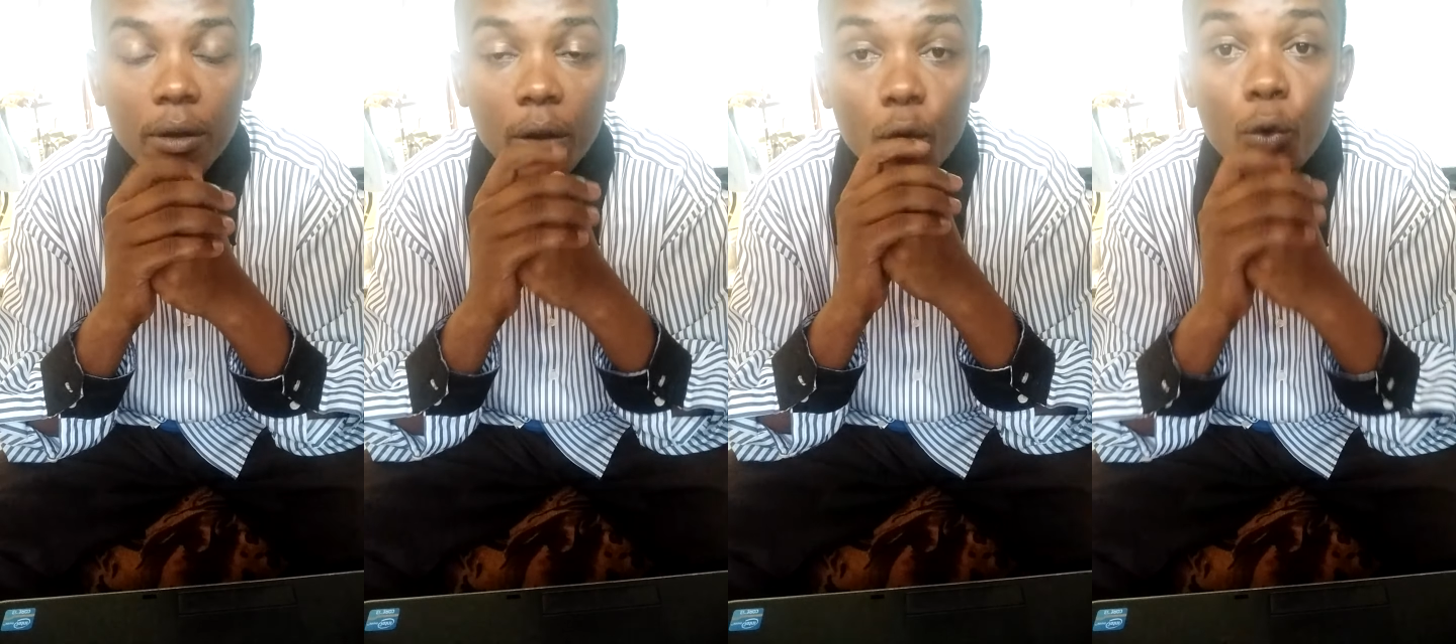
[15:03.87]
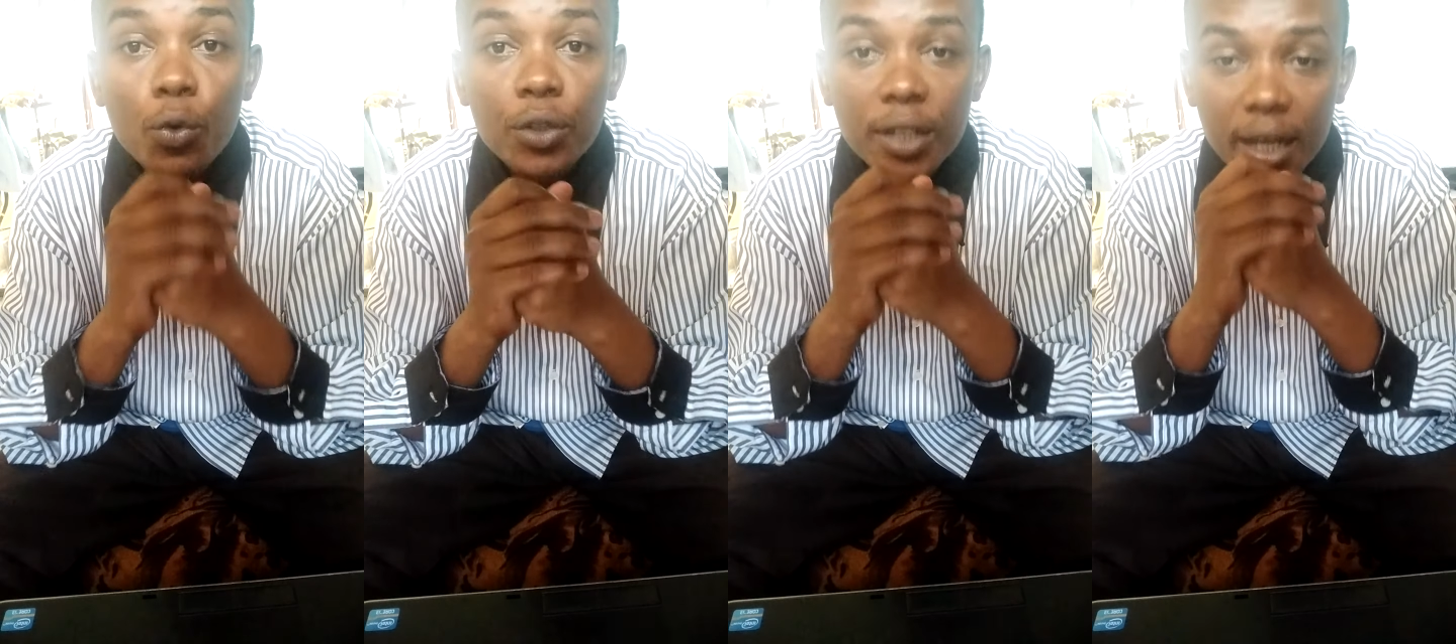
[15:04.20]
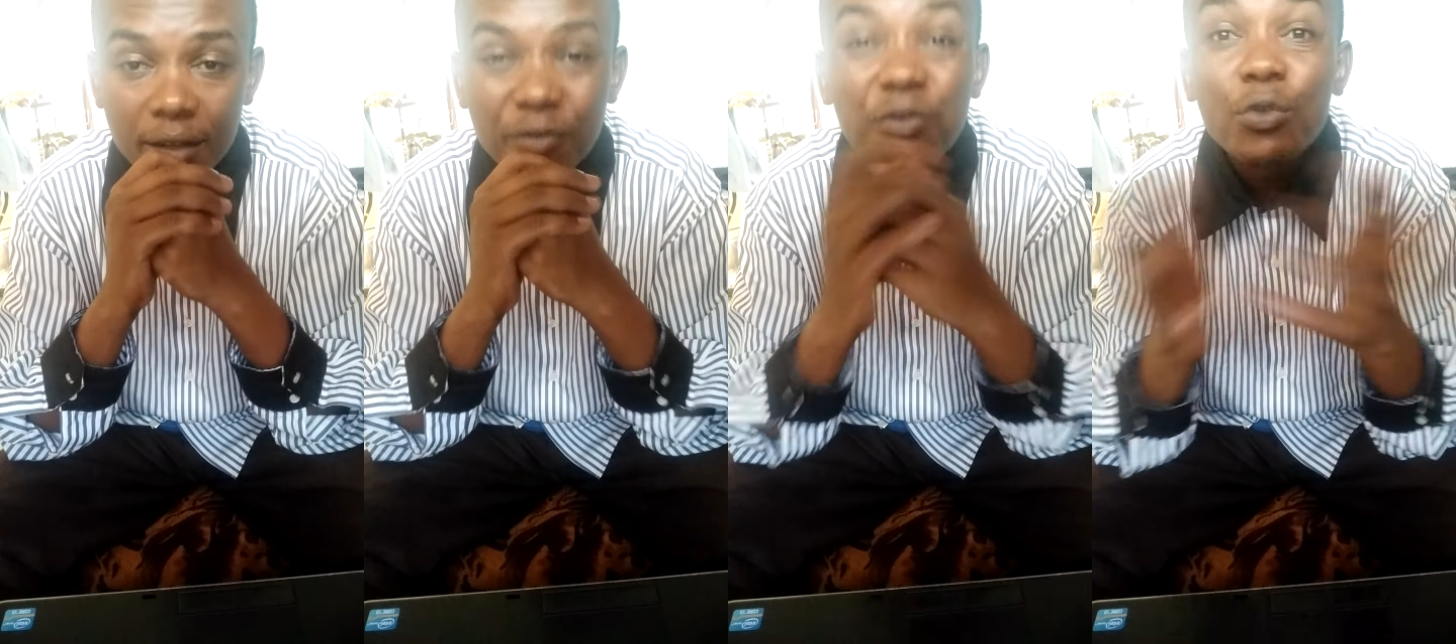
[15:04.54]
goods
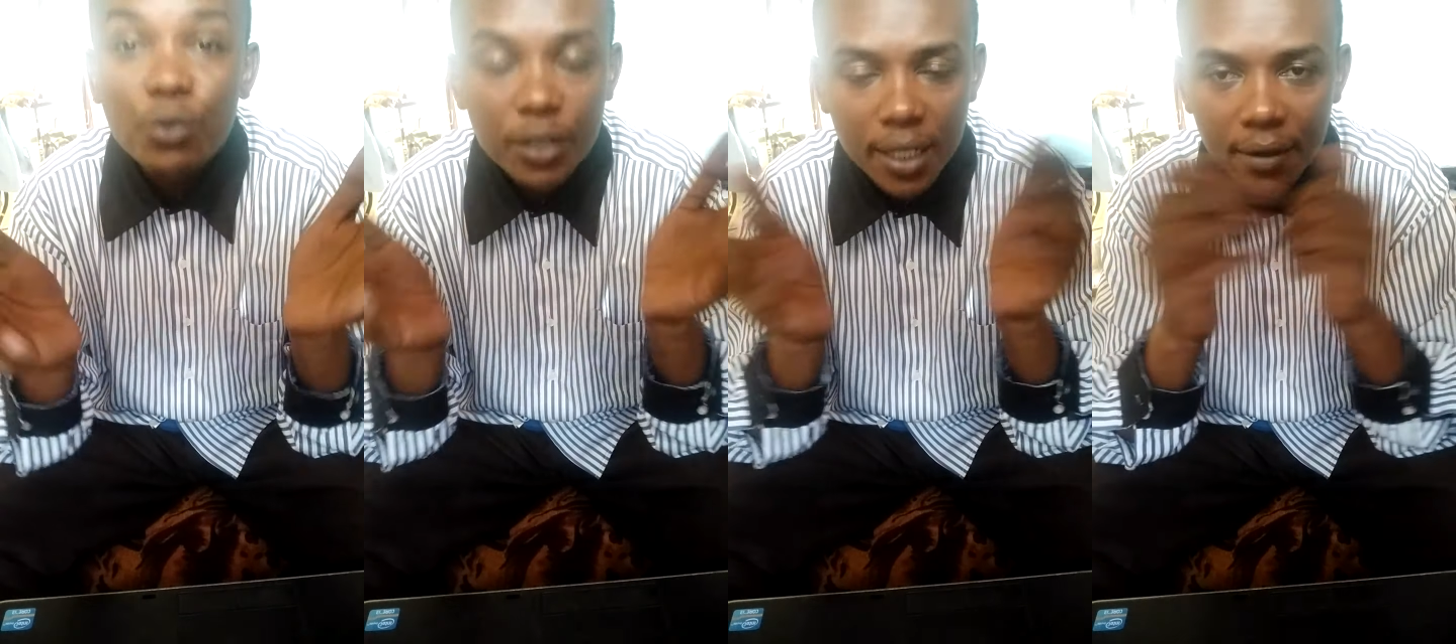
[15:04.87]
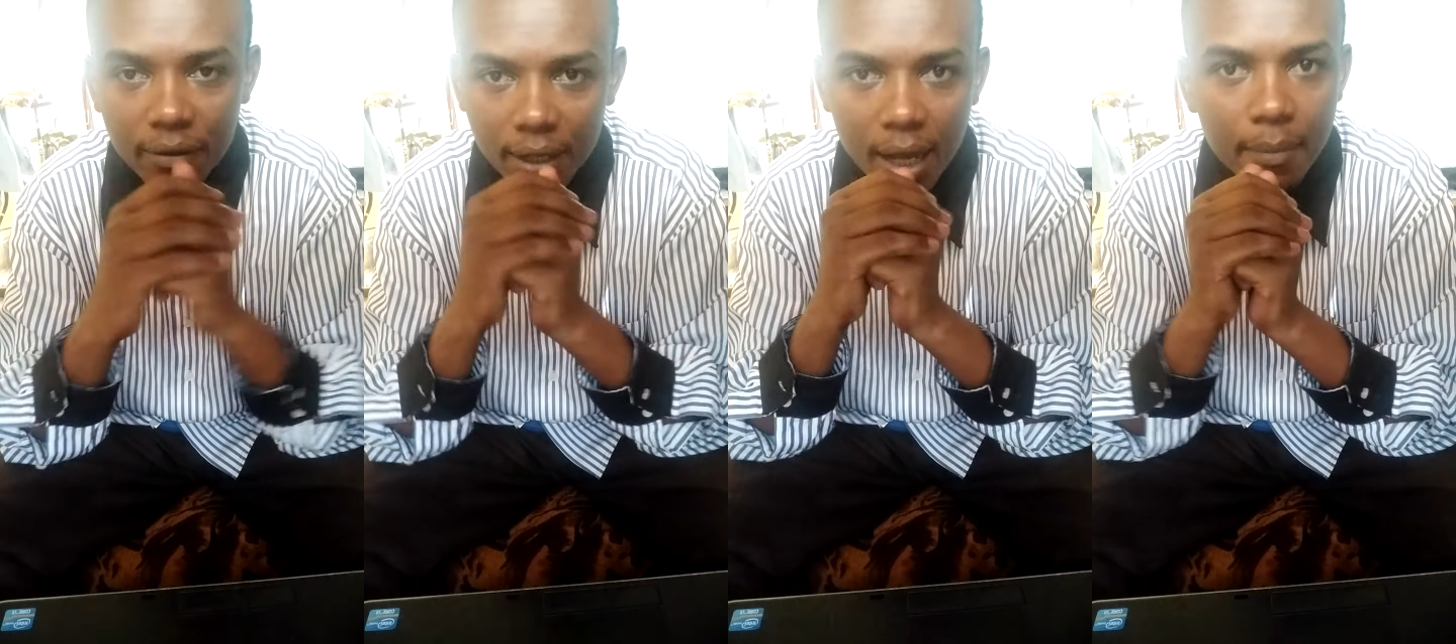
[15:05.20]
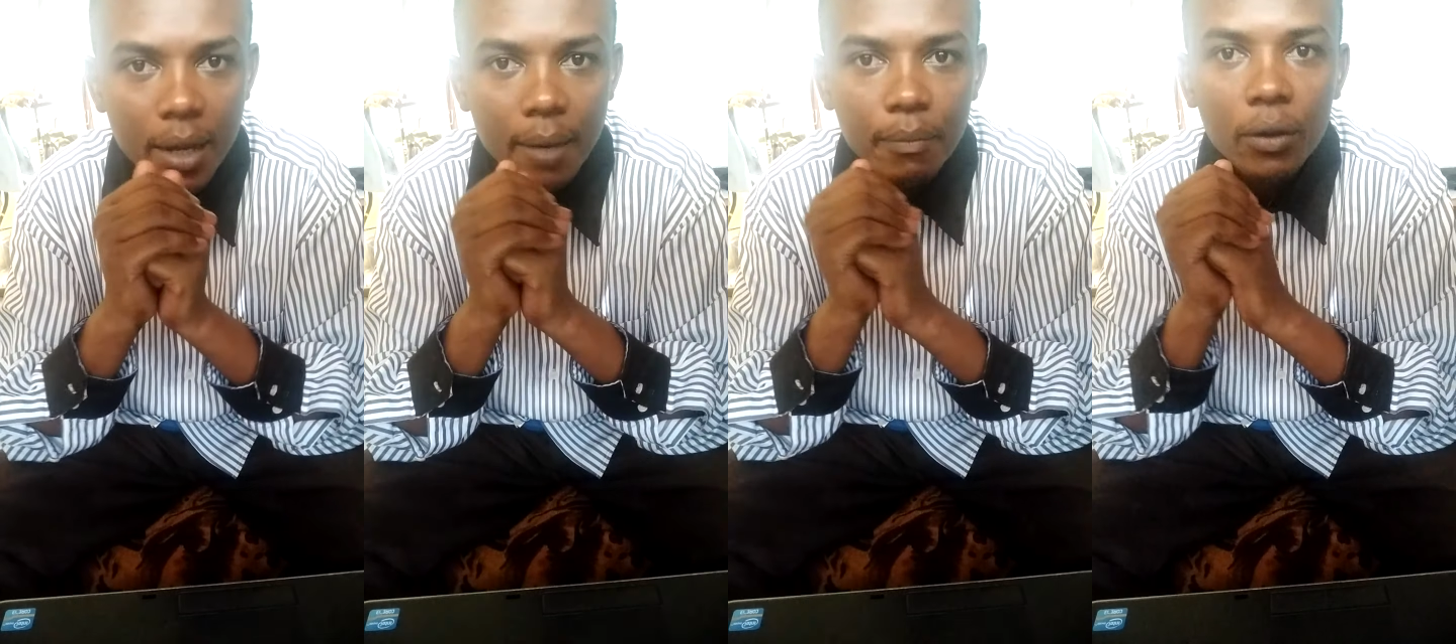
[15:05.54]
and fruits have
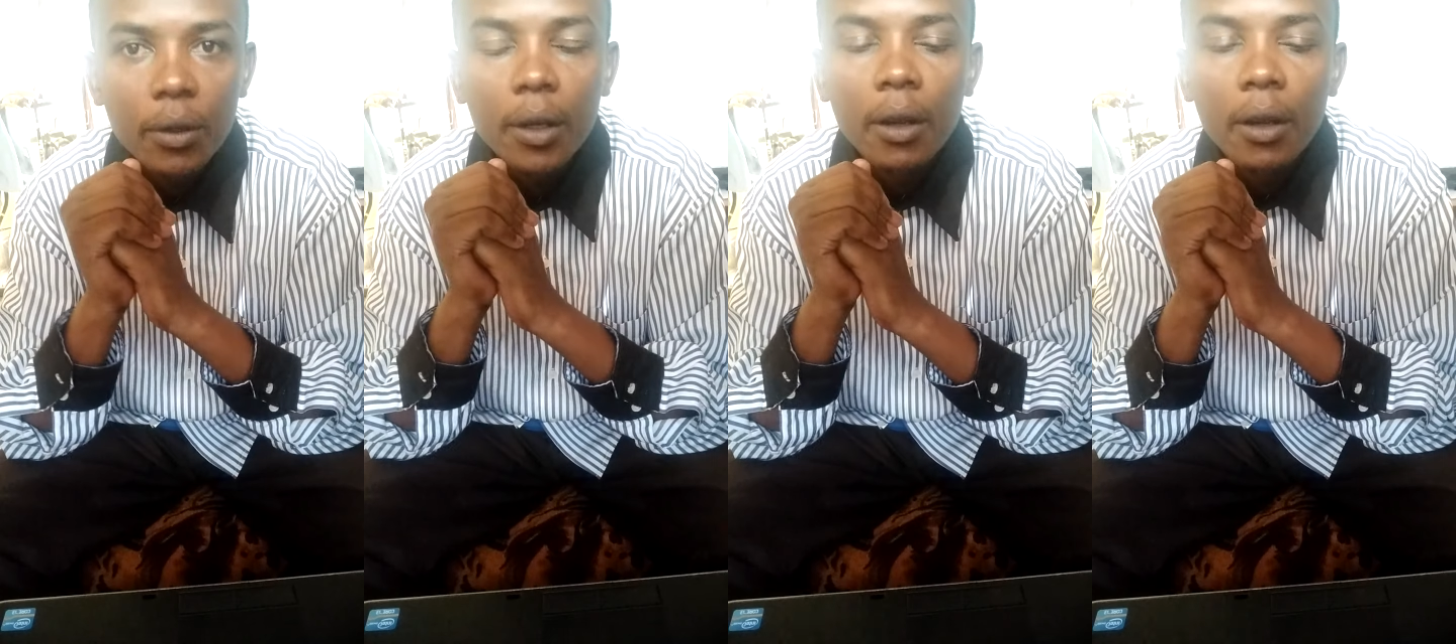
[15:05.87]
come up,